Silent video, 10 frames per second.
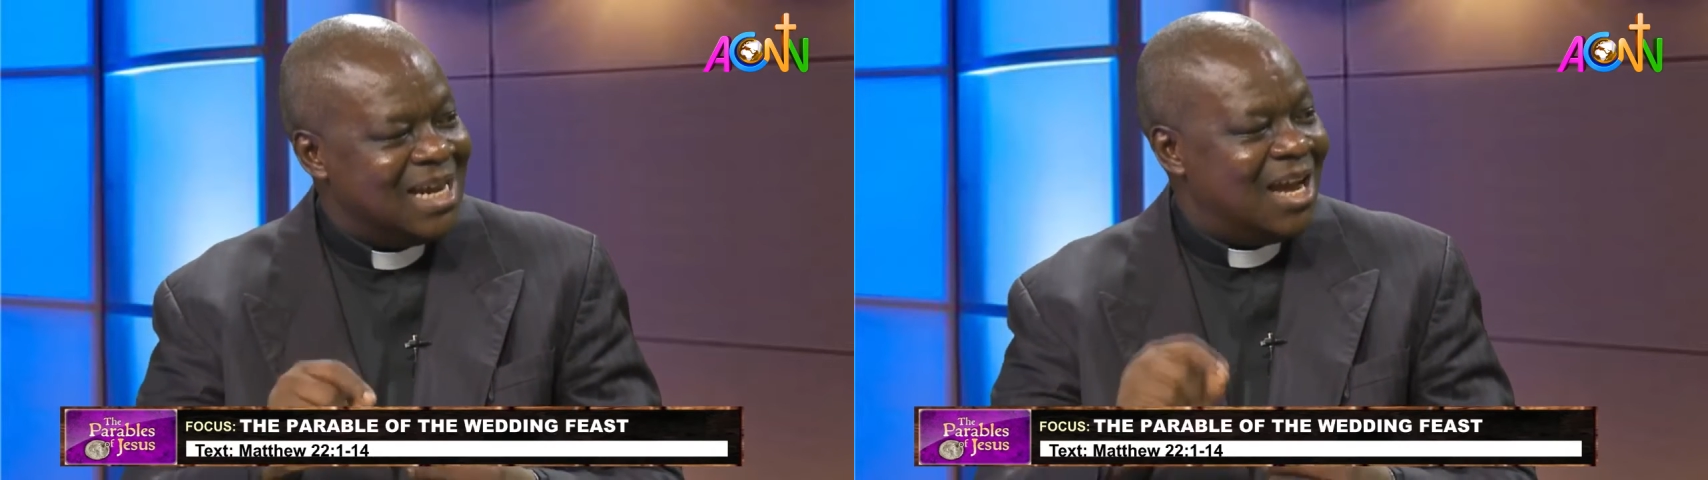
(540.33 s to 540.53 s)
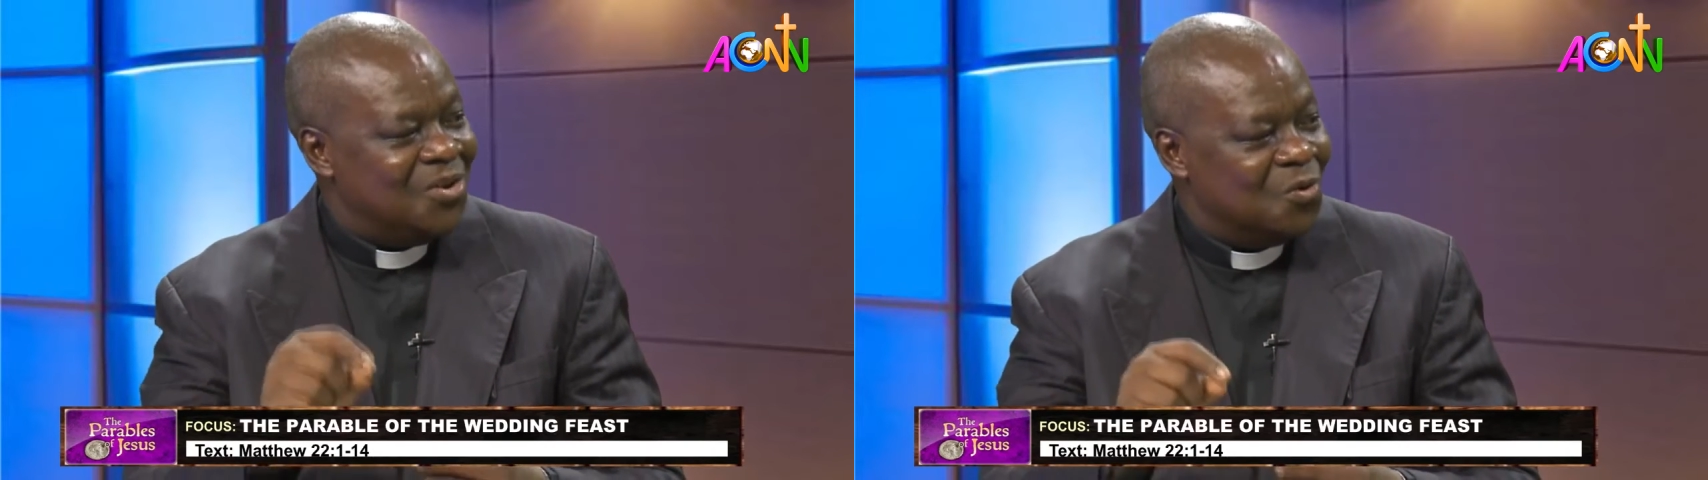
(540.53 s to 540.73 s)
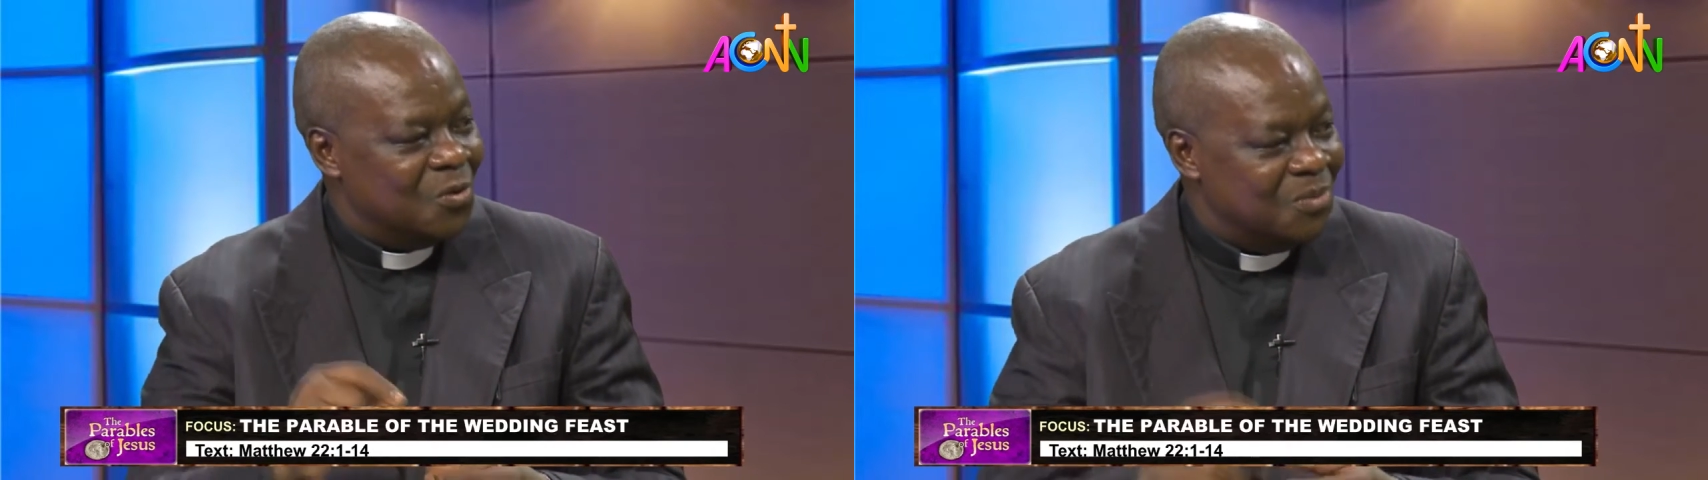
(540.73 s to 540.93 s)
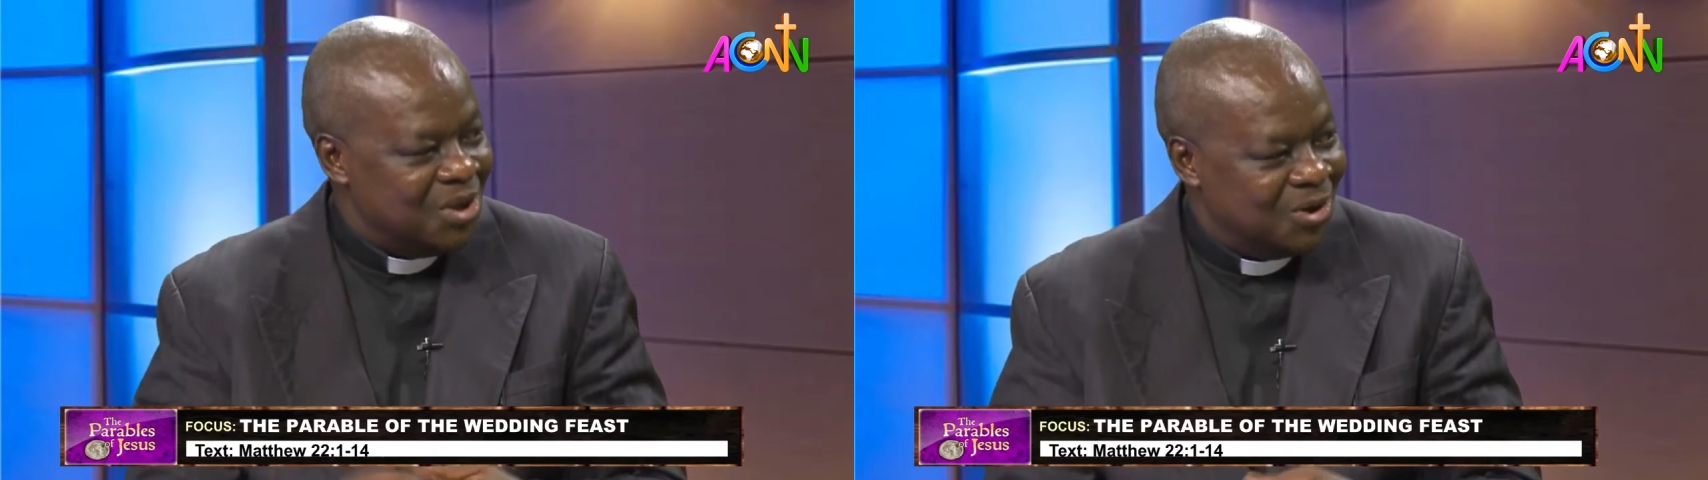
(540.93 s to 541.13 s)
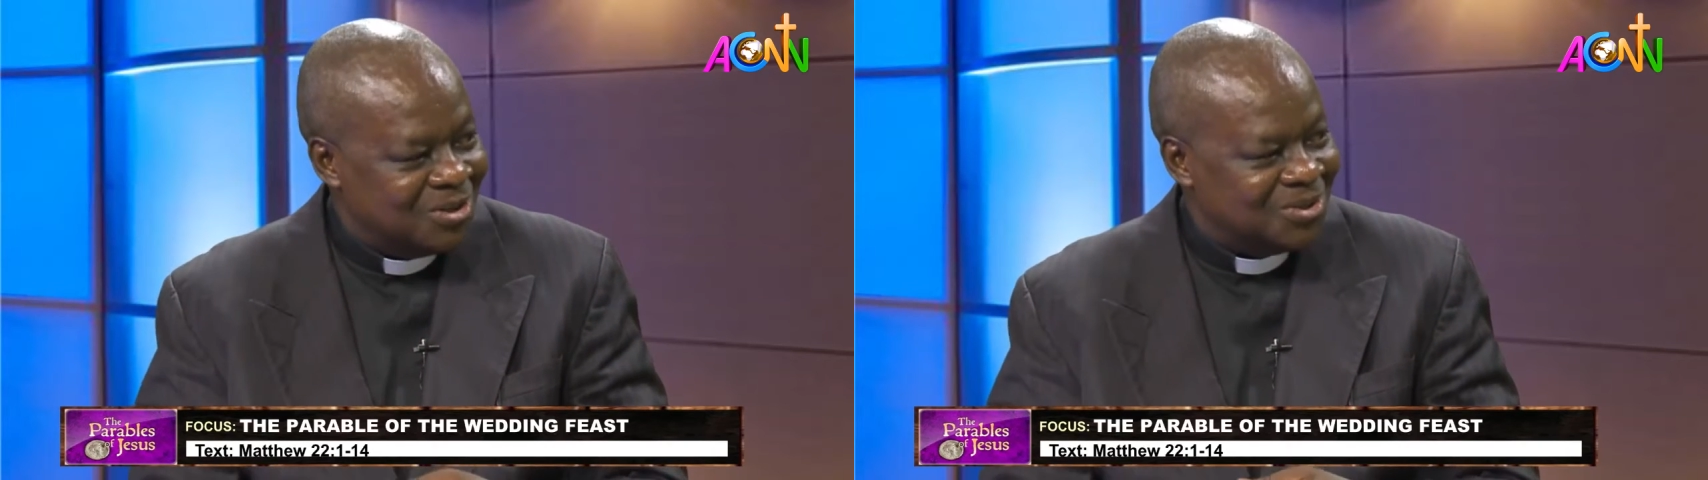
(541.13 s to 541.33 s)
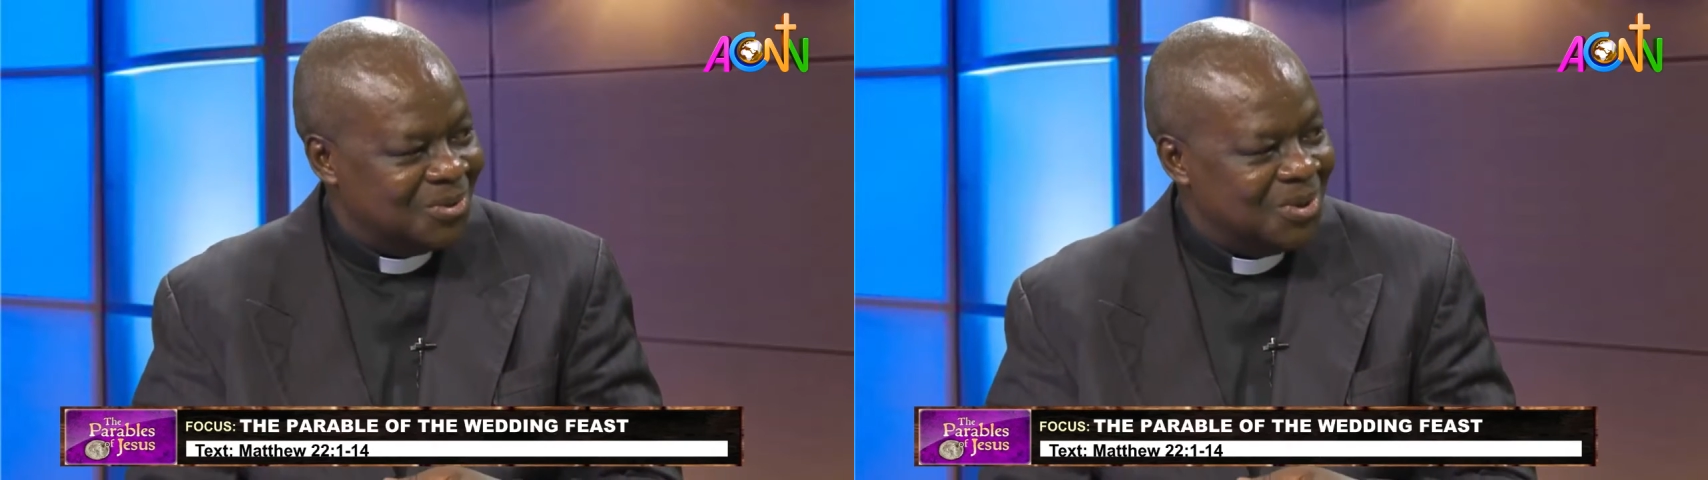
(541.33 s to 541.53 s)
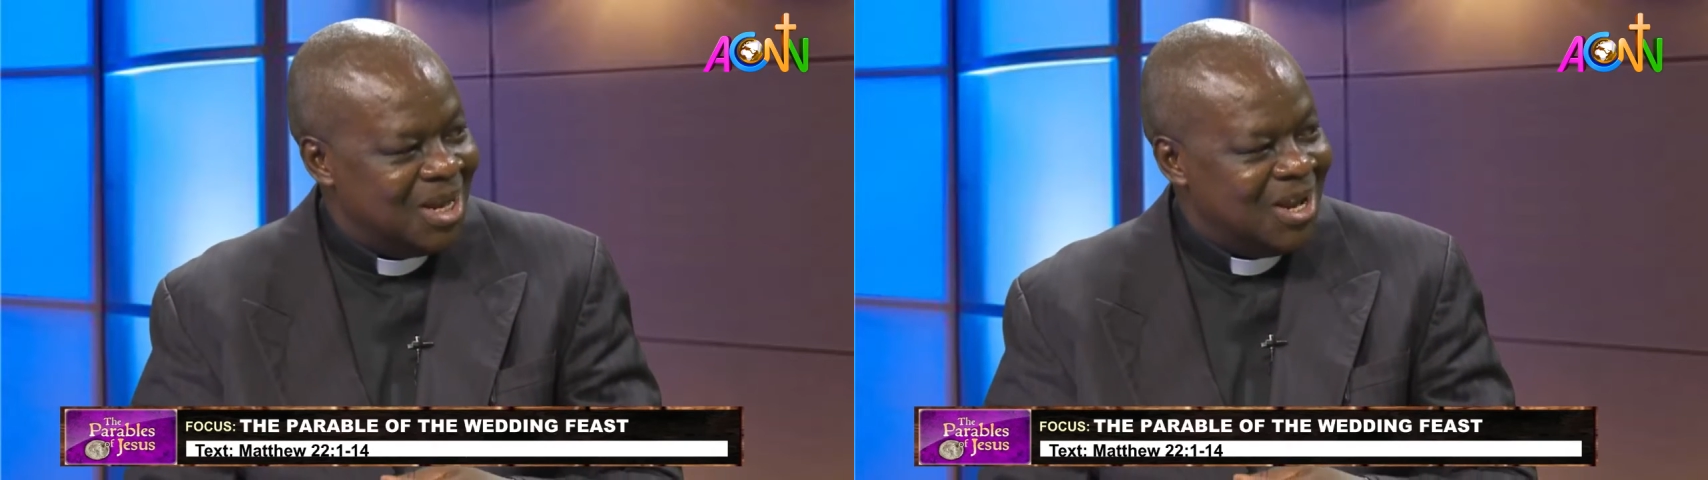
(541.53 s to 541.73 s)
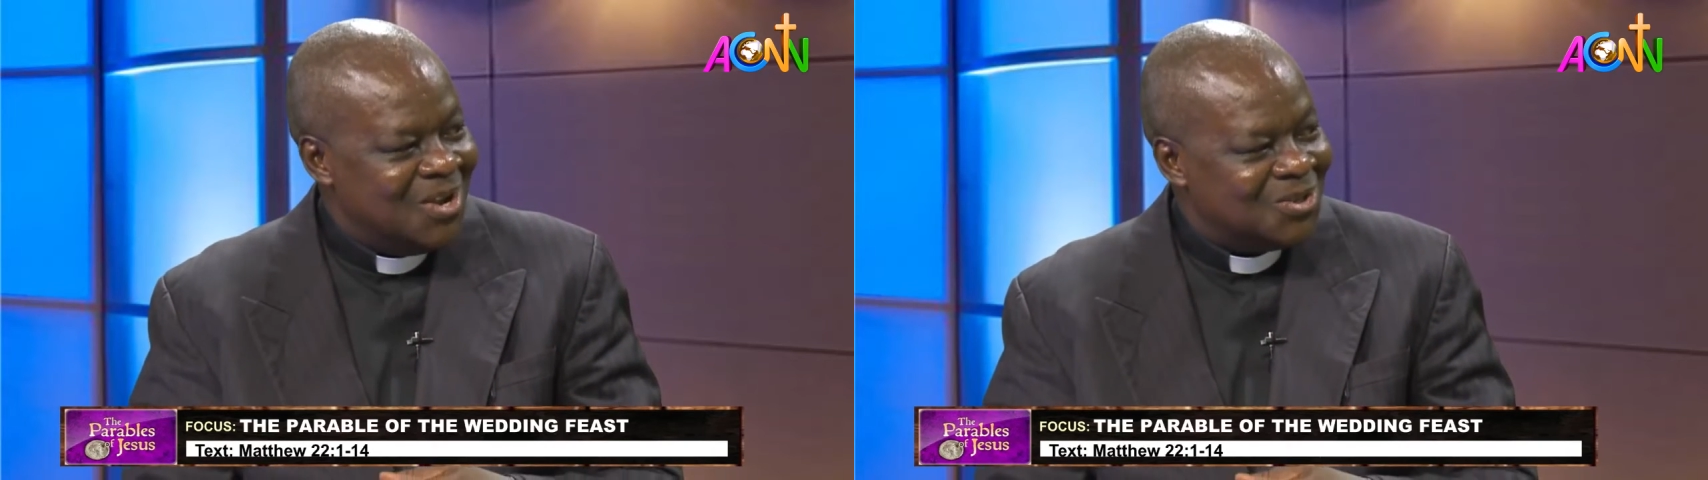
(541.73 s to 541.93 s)
there you will be also.
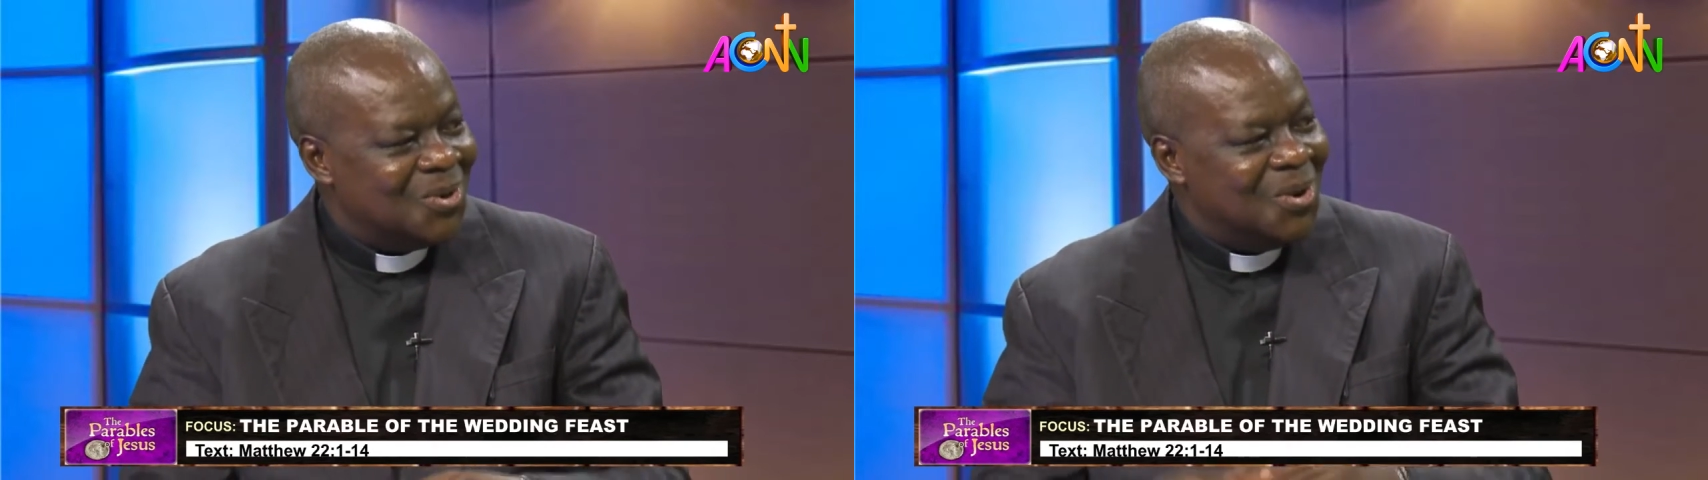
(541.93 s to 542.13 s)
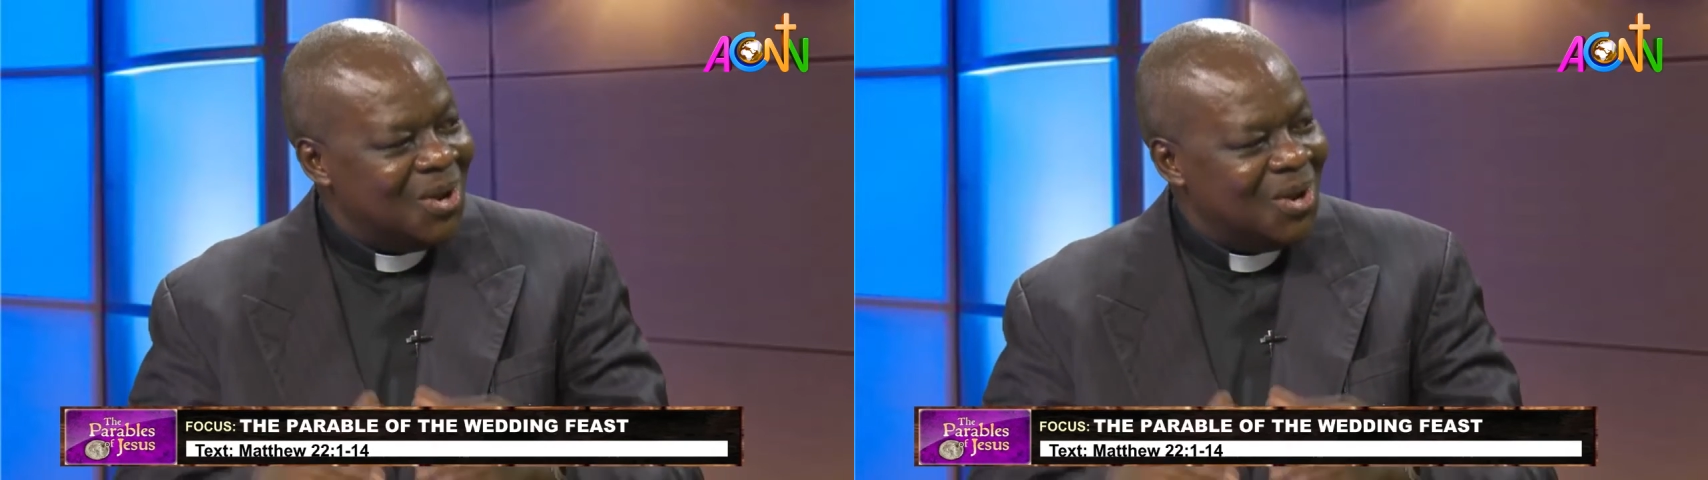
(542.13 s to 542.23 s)
So